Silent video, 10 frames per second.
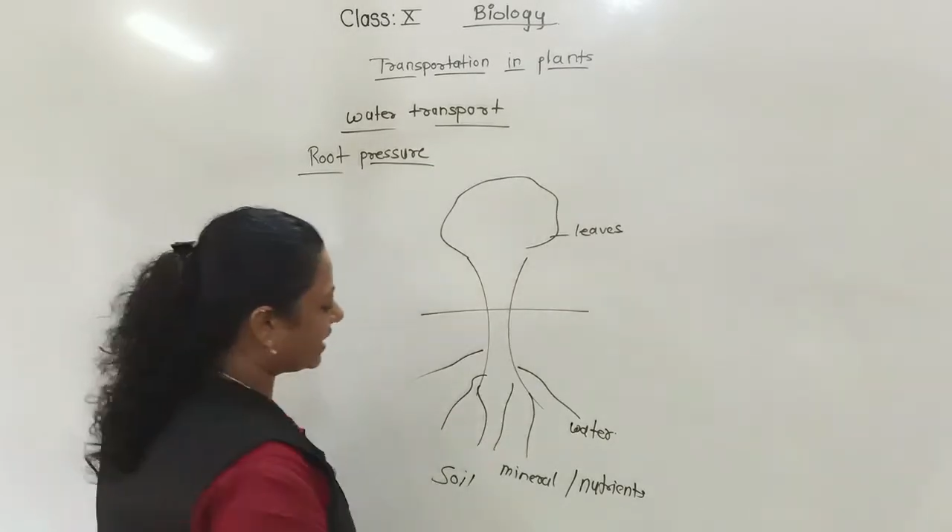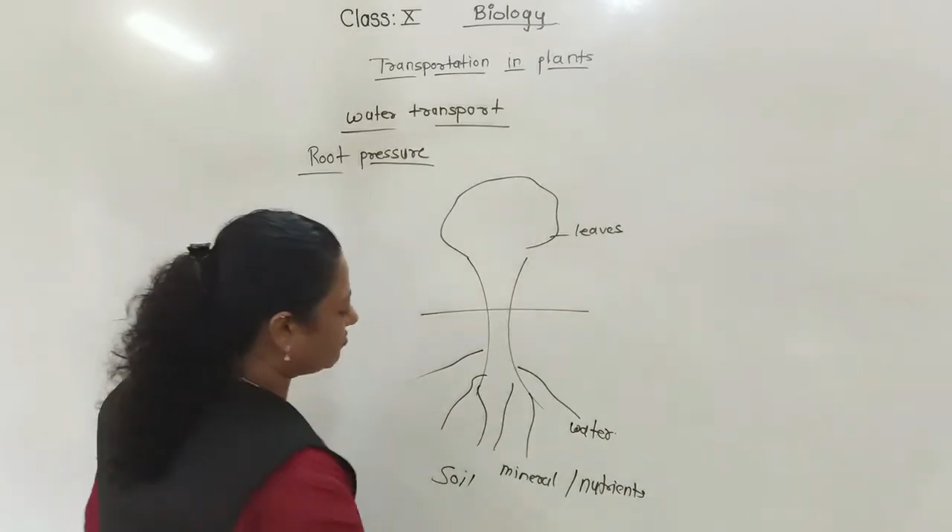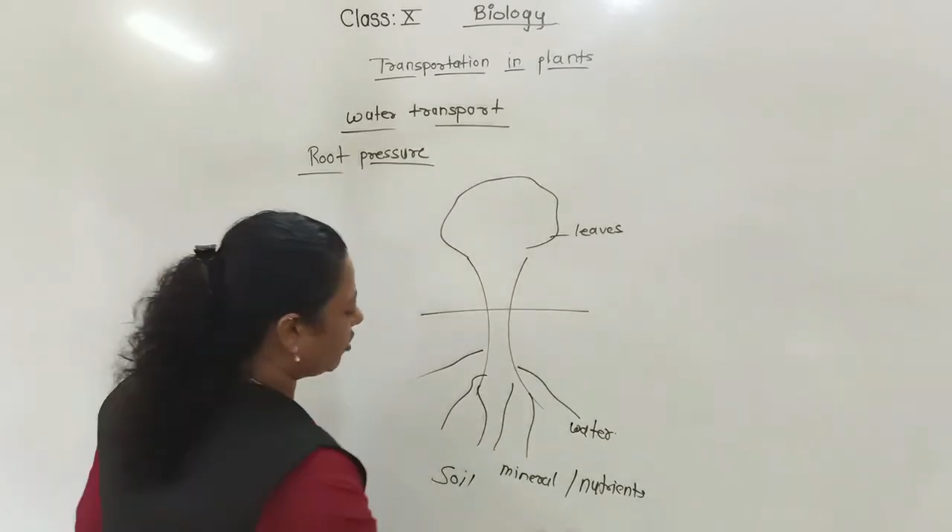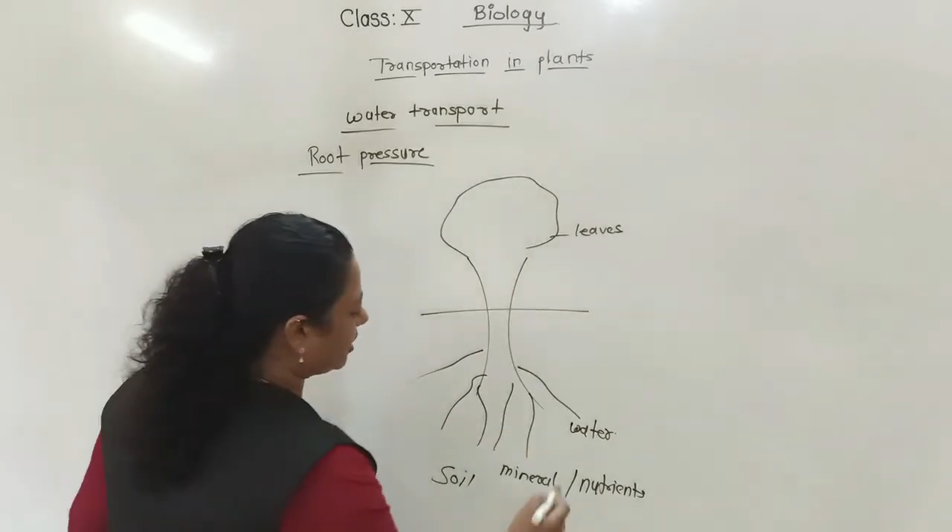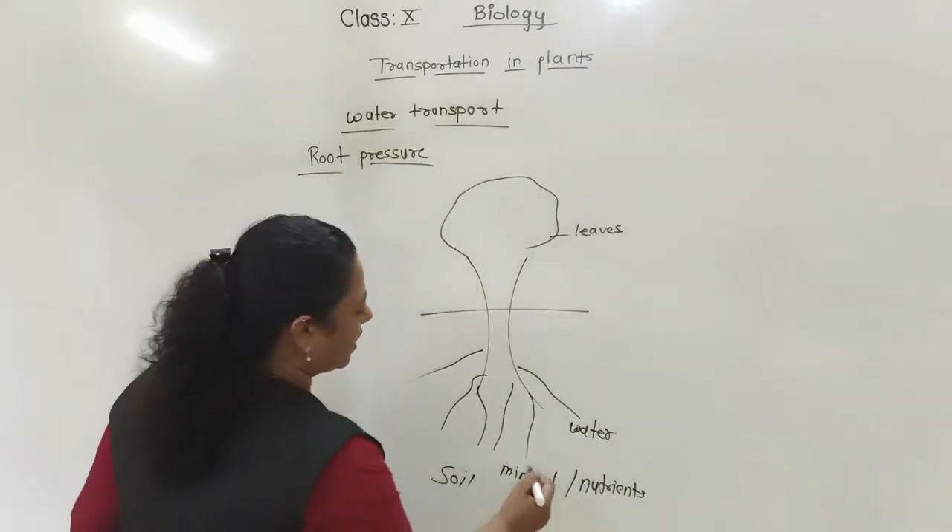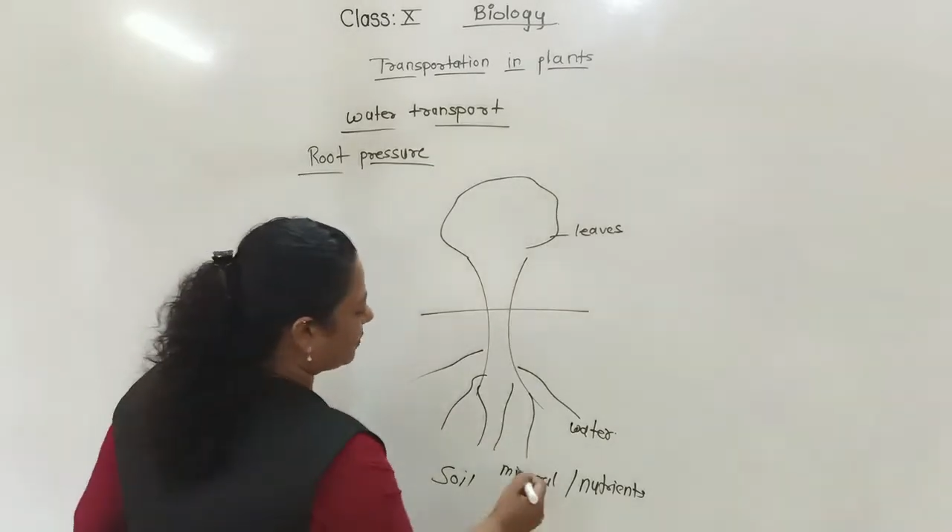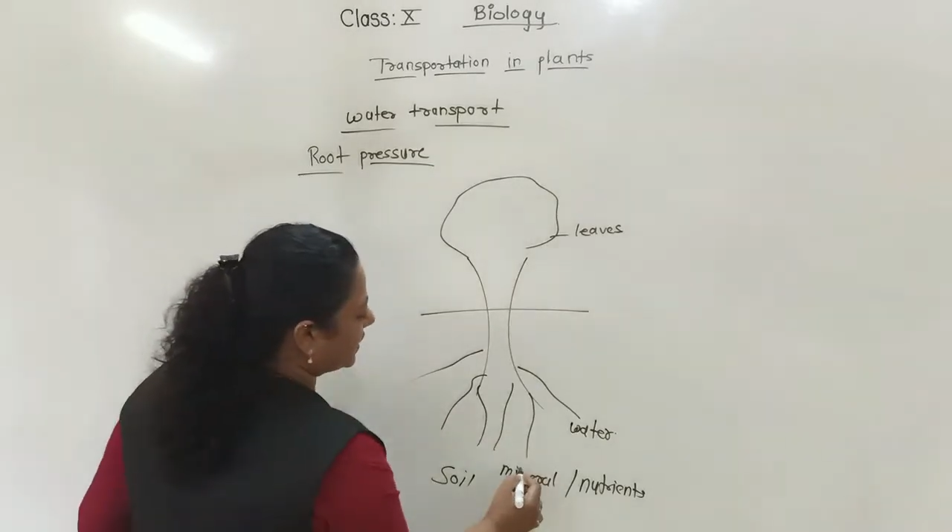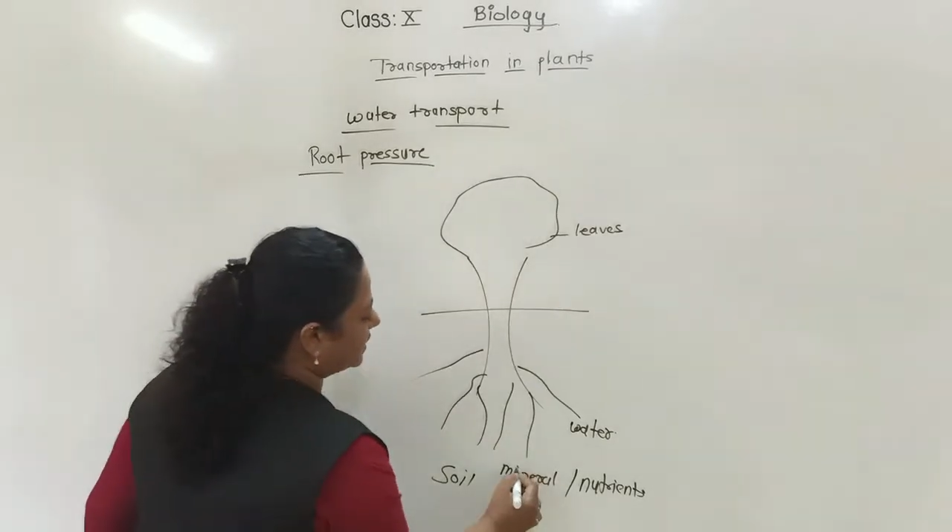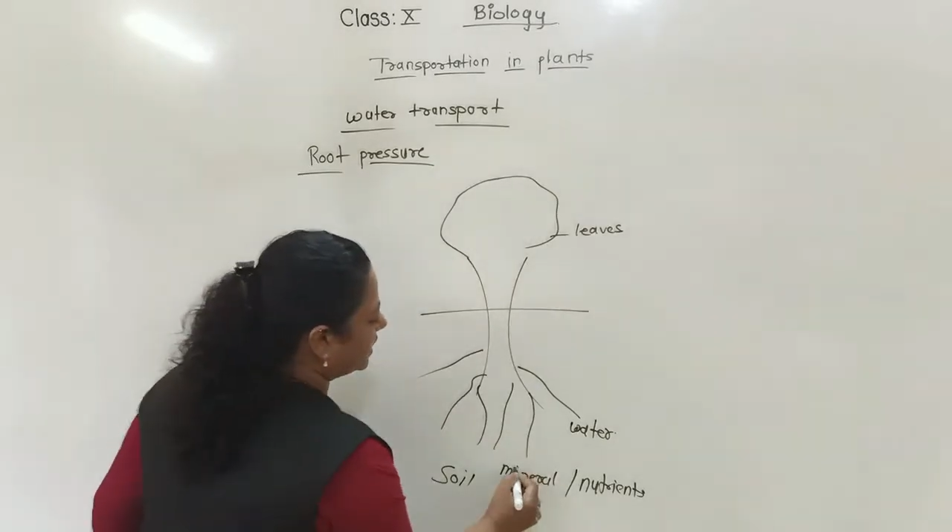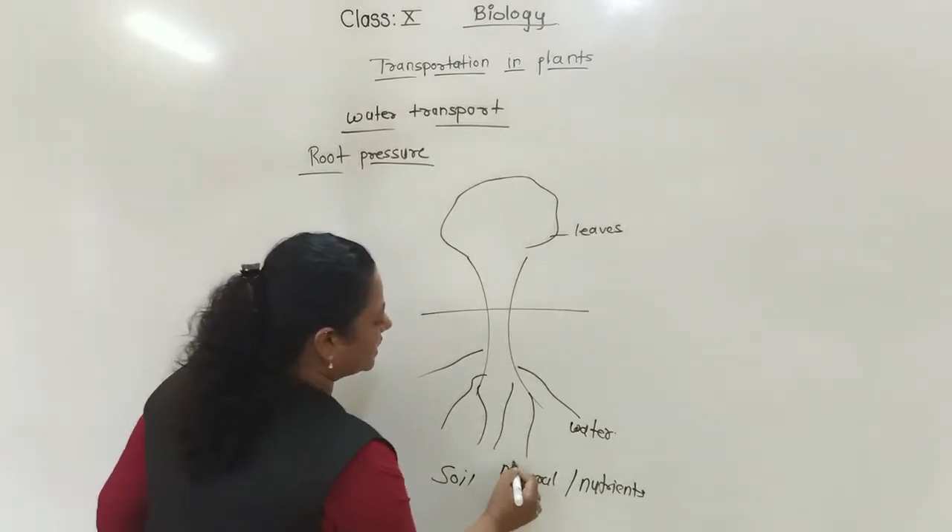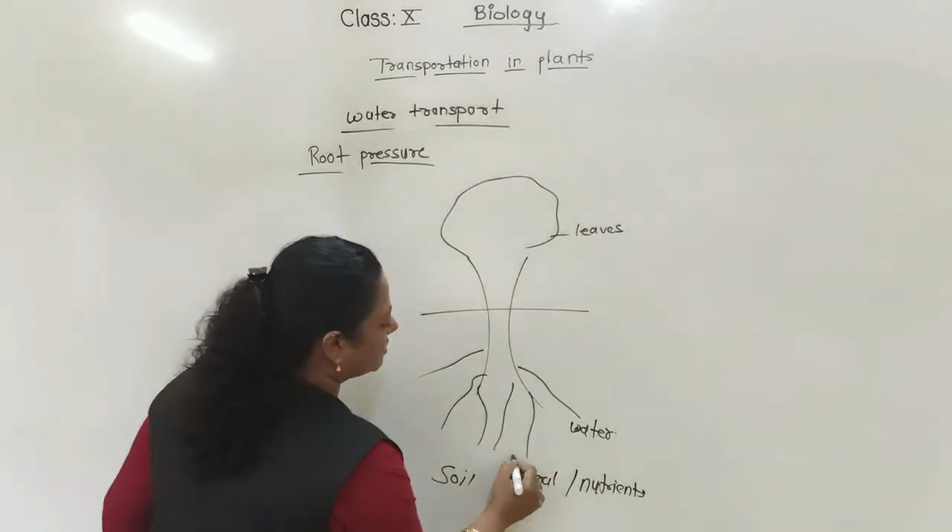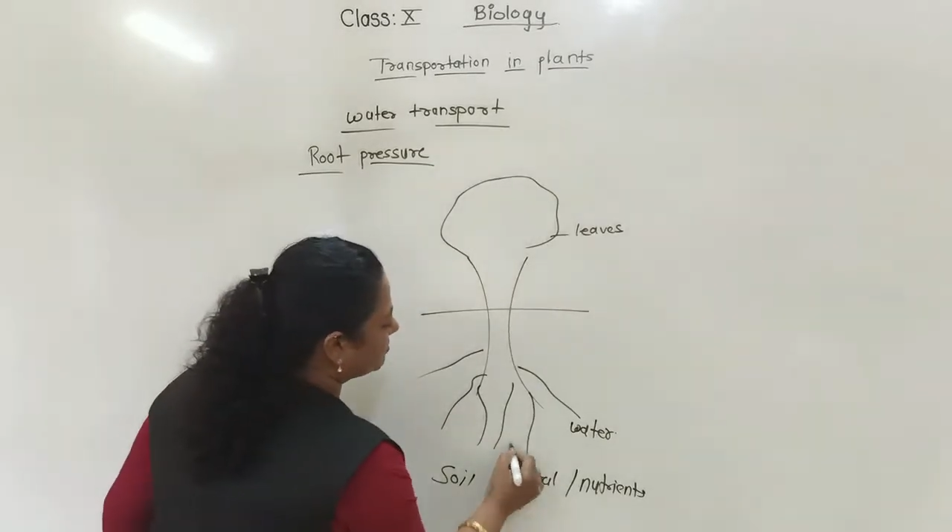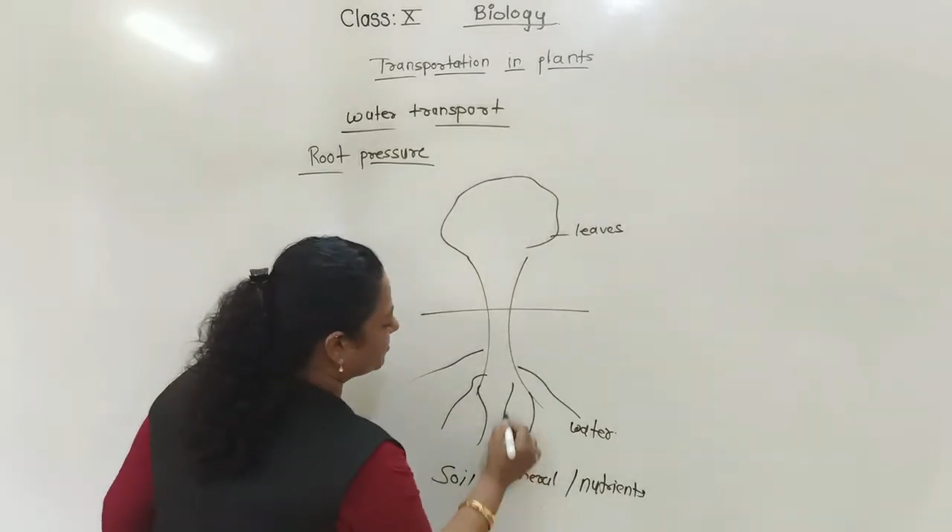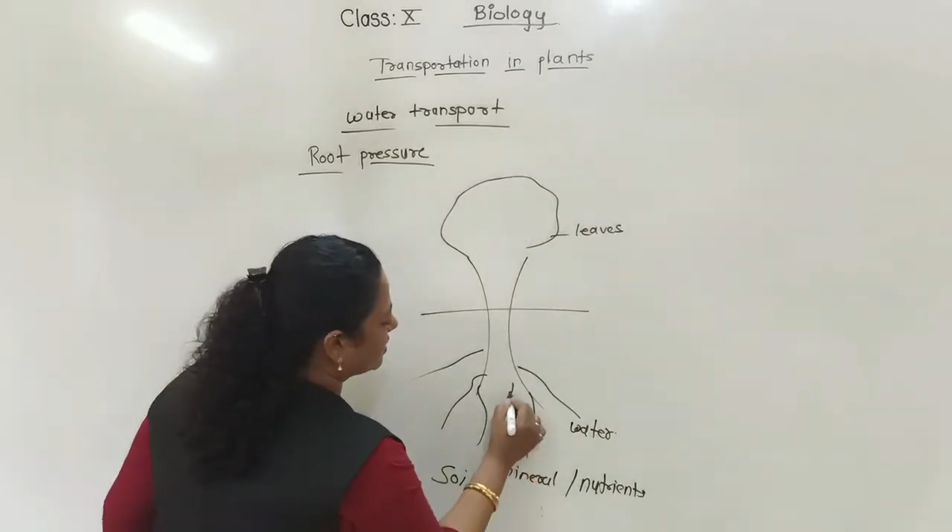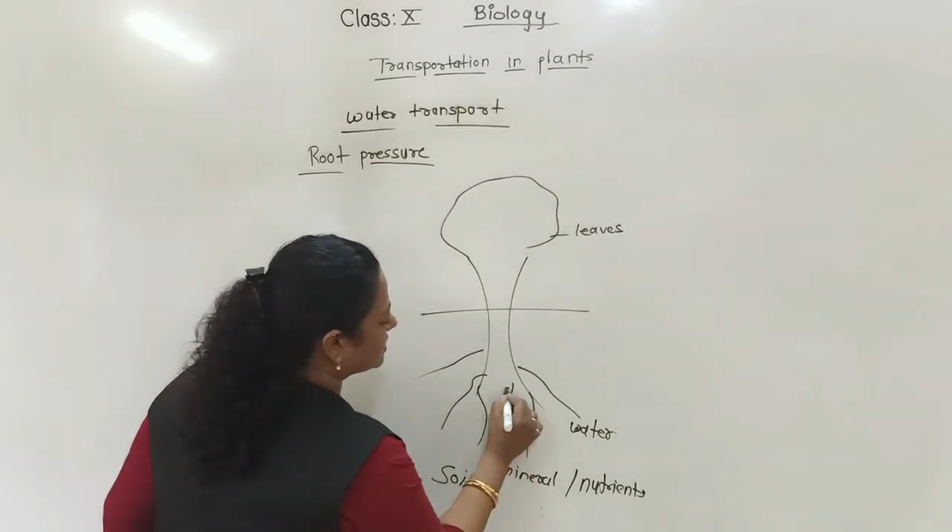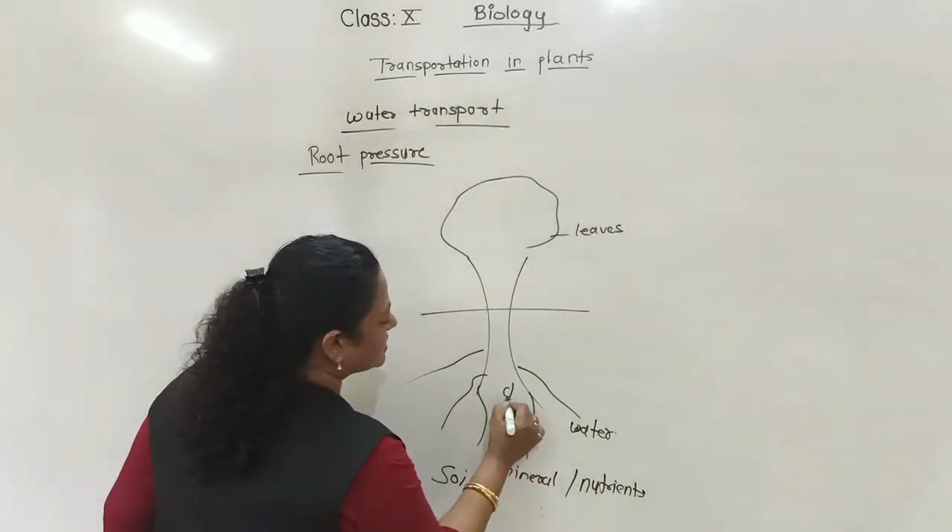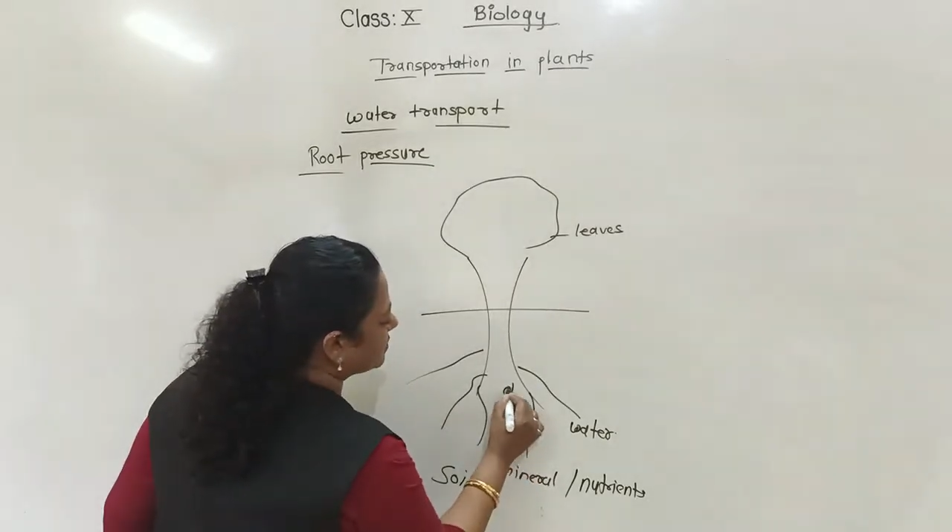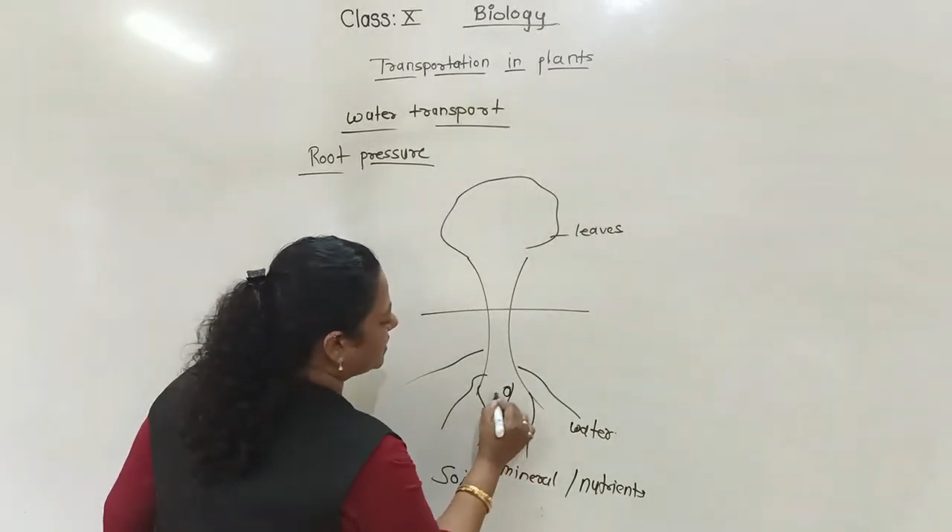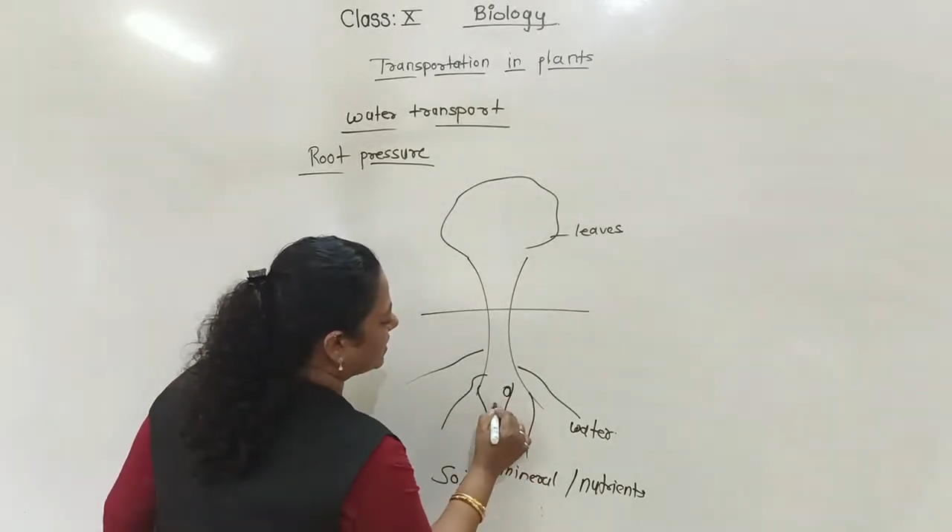time what happens? The first